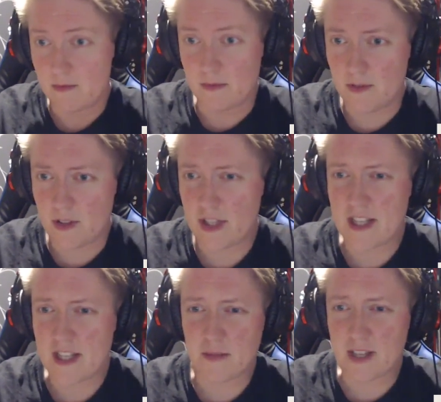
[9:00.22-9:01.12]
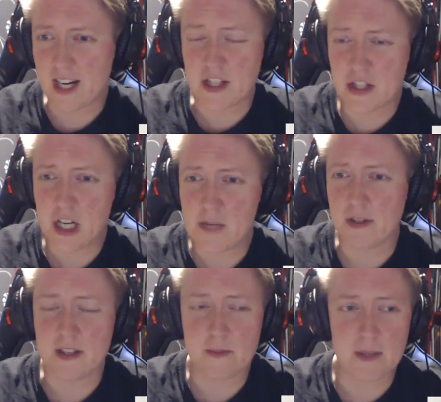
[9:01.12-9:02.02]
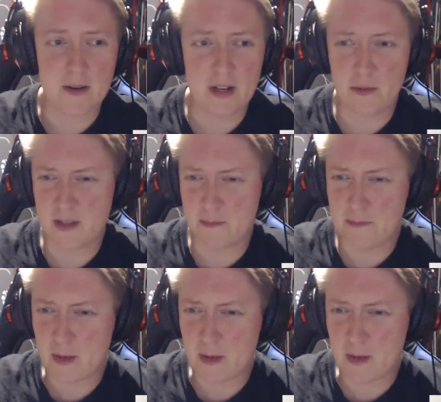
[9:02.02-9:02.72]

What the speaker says: you think there's some kind of turbulence, but it was a big